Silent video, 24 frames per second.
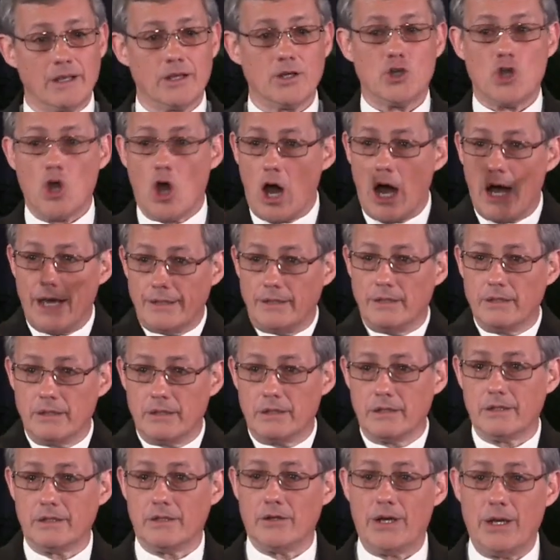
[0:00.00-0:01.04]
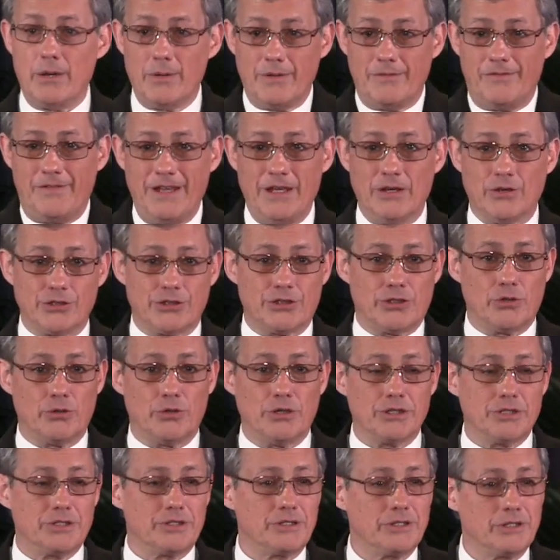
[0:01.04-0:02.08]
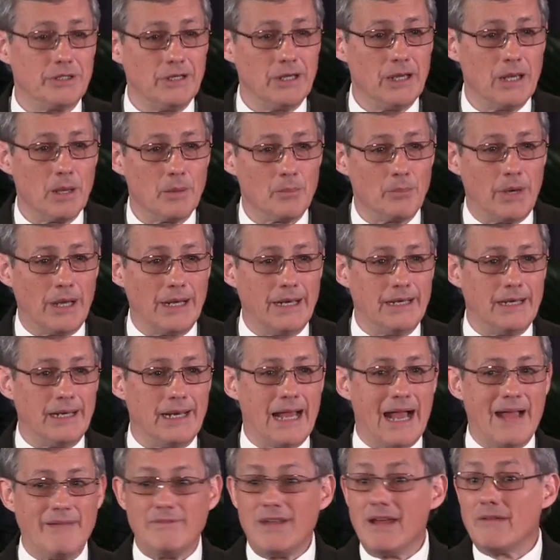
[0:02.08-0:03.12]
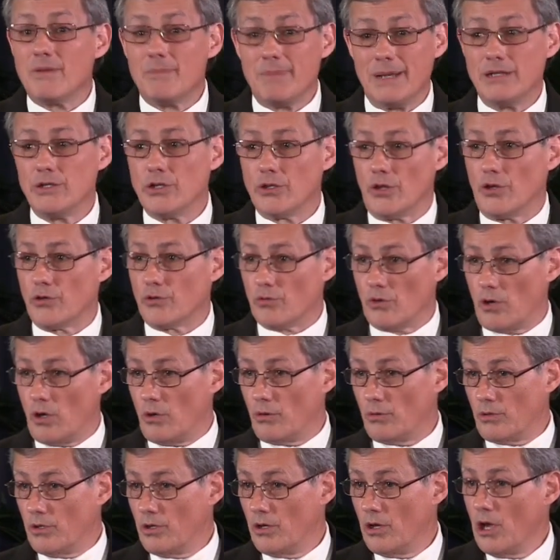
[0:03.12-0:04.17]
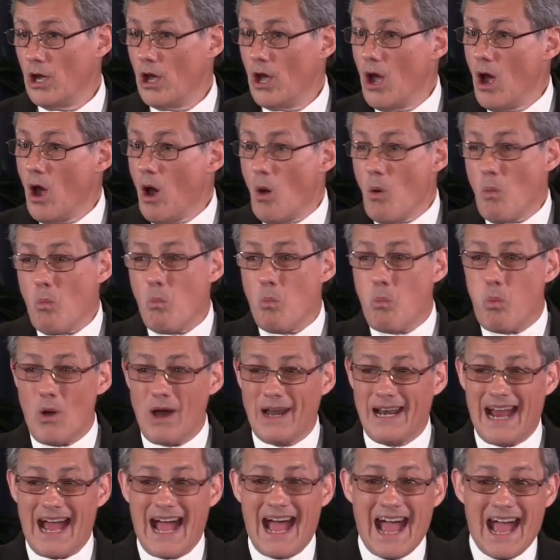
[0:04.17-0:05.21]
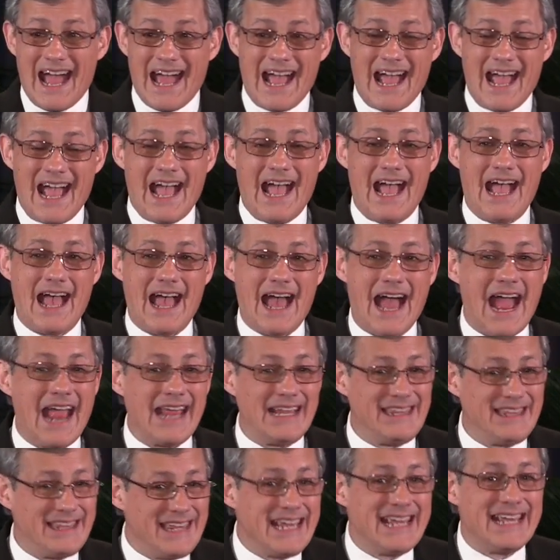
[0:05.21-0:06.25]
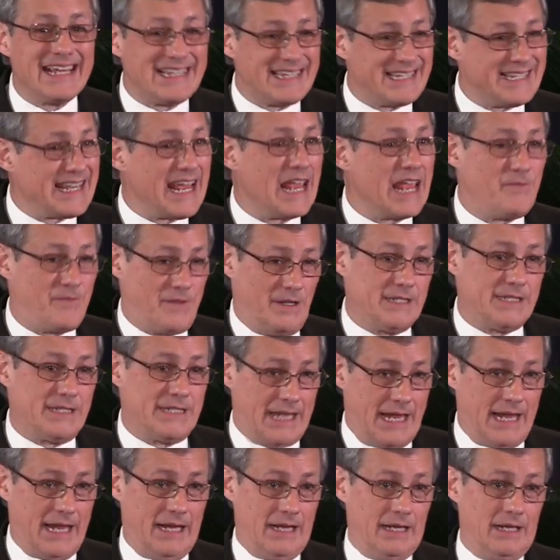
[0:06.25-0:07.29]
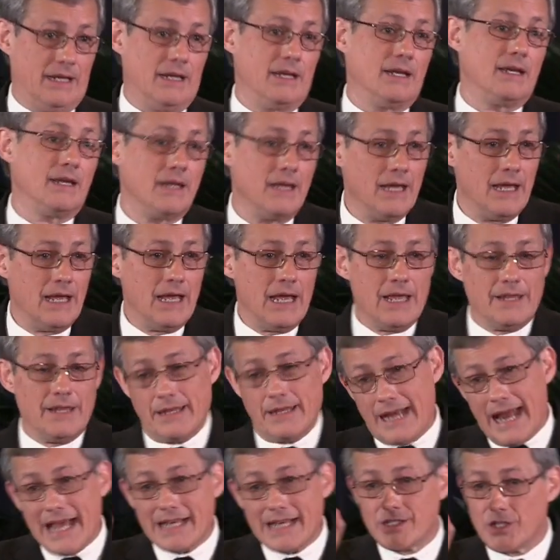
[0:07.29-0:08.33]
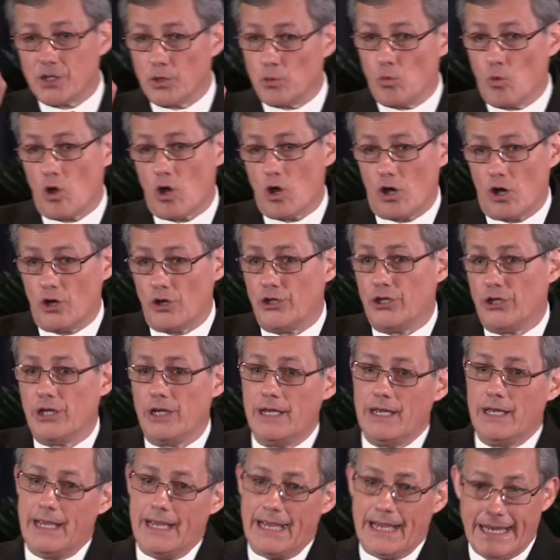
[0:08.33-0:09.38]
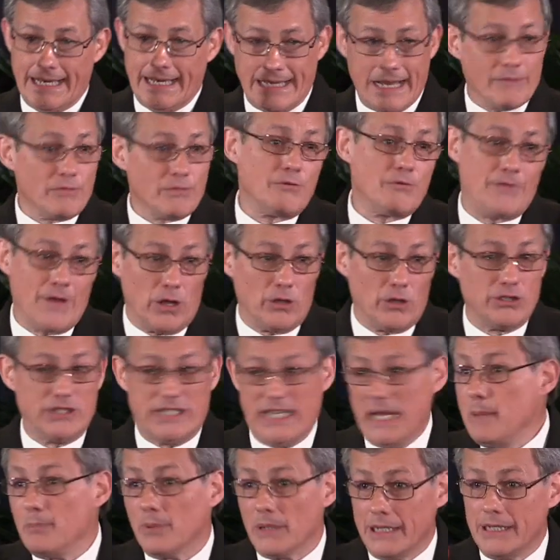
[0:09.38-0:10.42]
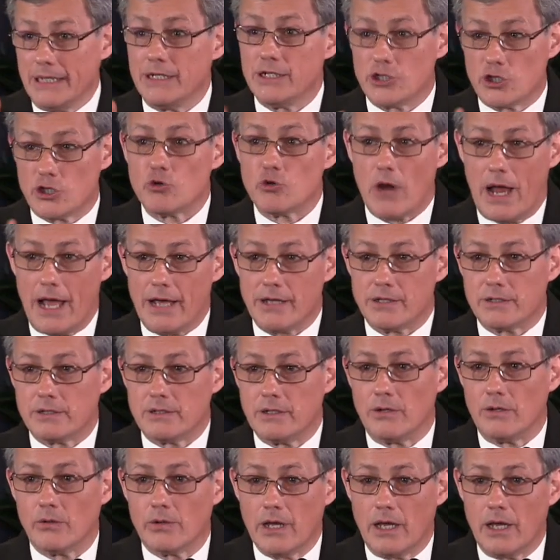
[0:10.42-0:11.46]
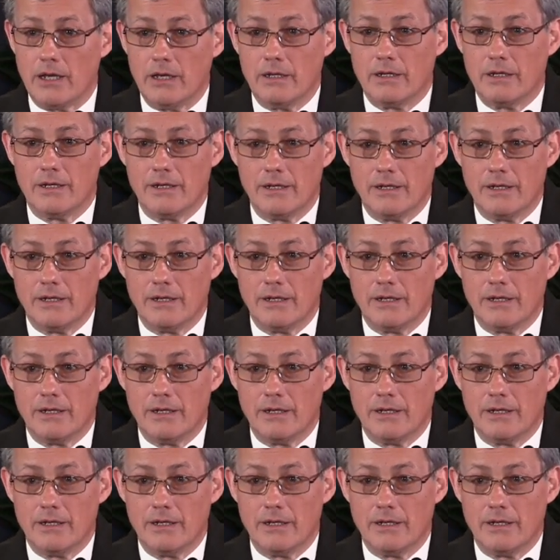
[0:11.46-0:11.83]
God. You know, he reveals to us, but I've never been to the throne. But I think it's safe in saying that as the Word, he never felt deeply distressed, okay?